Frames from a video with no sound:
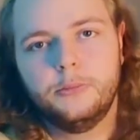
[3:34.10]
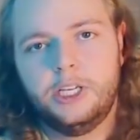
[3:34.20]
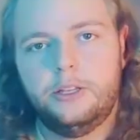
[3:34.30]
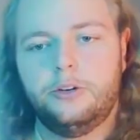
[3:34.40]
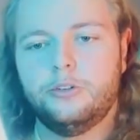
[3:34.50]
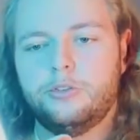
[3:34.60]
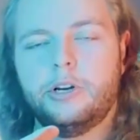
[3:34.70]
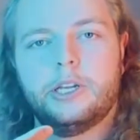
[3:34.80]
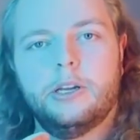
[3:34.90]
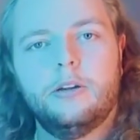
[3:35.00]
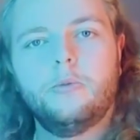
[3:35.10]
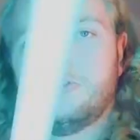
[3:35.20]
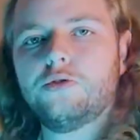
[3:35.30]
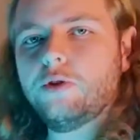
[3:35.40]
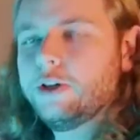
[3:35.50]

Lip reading: And then you're striking with your true